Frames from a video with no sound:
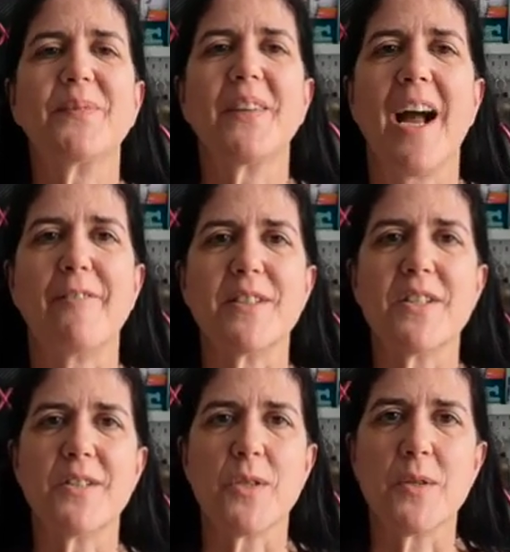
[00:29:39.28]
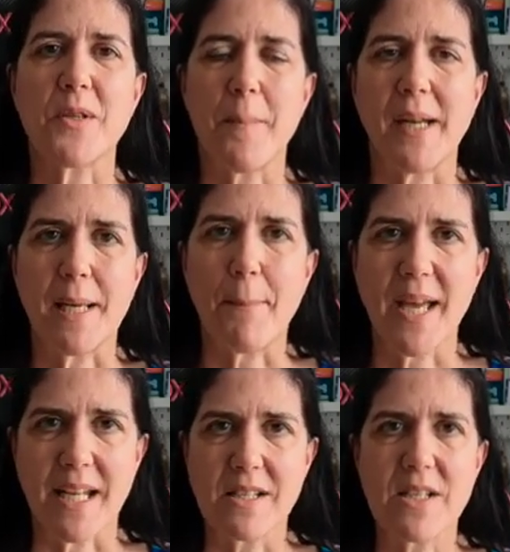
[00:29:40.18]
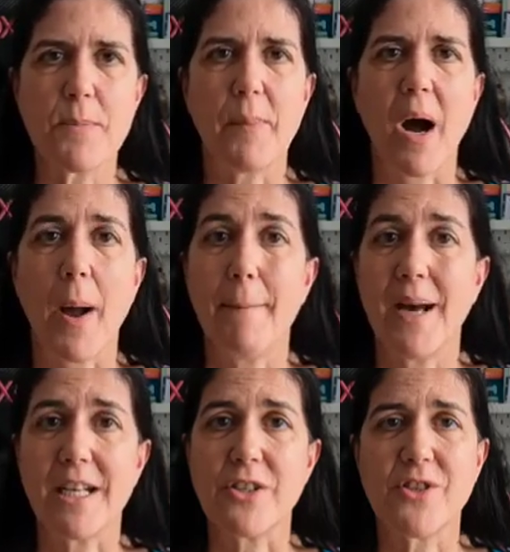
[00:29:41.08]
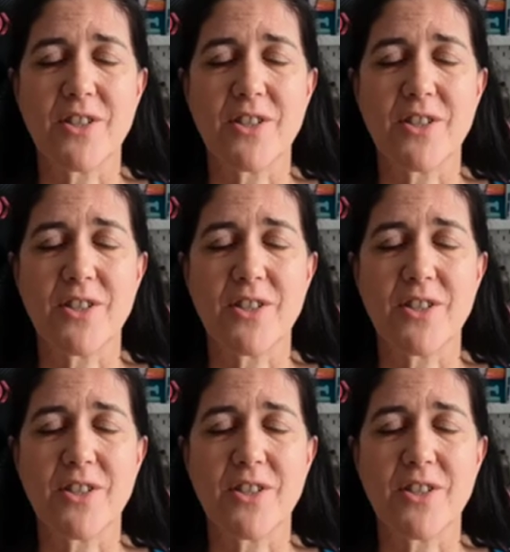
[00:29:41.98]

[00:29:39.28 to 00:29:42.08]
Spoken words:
having to do so many pins, but I managed